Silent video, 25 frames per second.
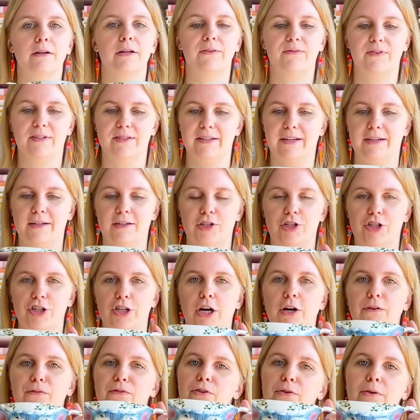If it's on a
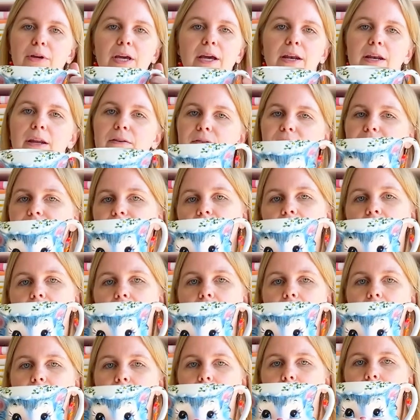shelf, you can't even
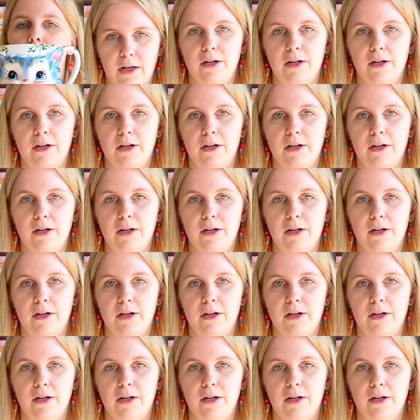tell.